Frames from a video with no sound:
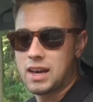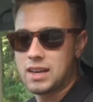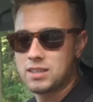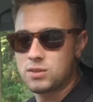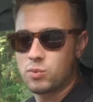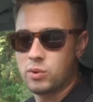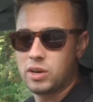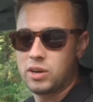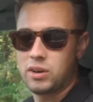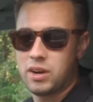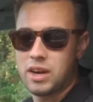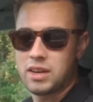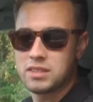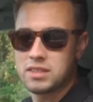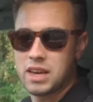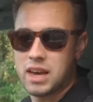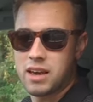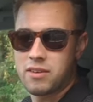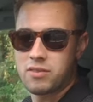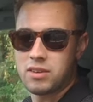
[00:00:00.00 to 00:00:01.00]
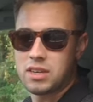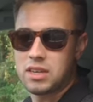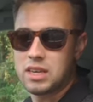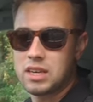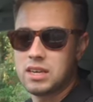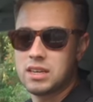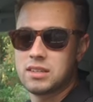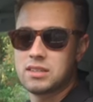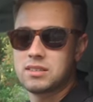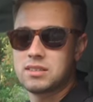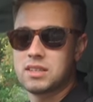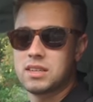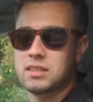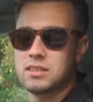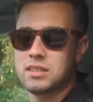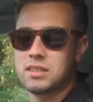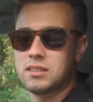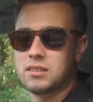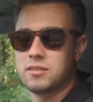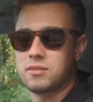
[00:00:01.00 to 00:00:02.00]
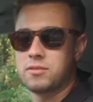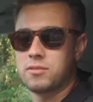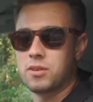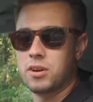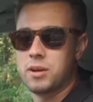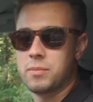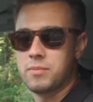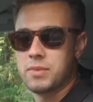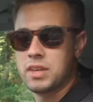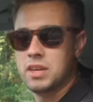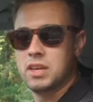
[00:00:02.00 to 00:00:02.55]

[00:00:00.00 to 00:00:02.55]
as well as having heated seats in the front.